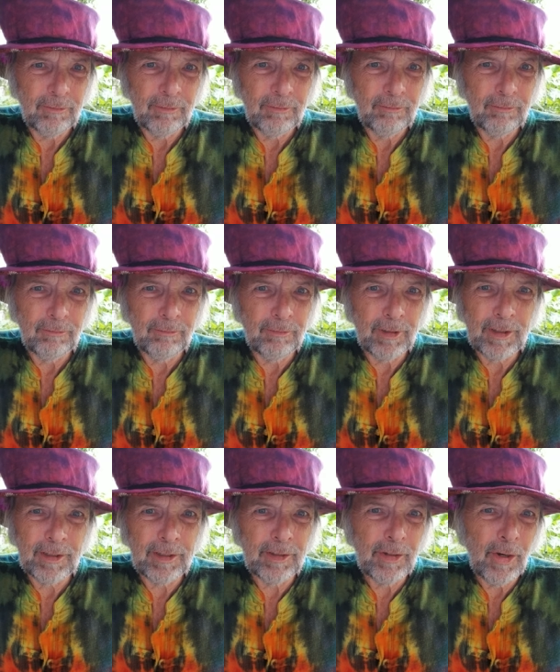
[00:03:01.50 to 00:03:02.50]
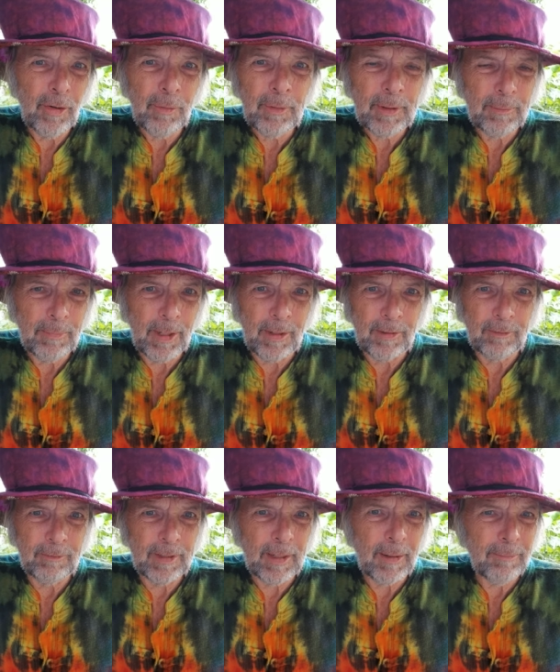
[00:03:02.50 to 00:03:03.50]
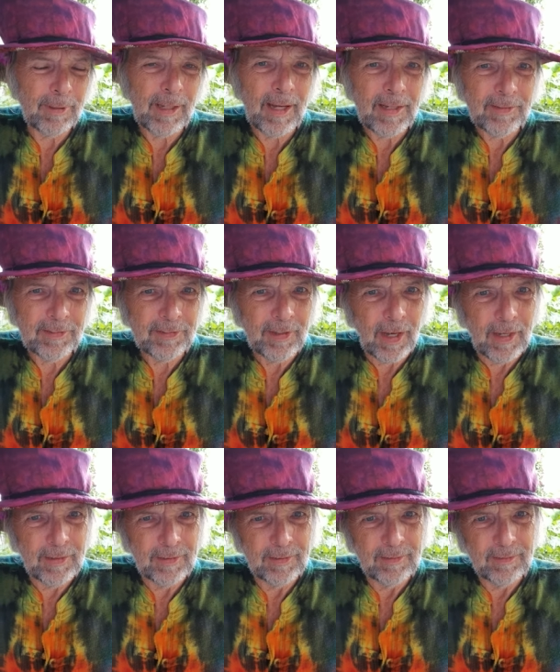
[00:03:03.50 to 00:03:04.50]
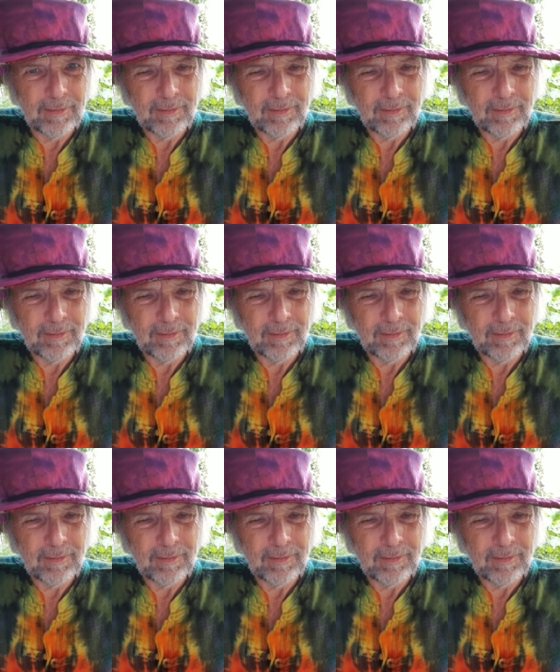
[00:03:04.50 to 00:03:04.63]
We didn't know any better. We got blindsided,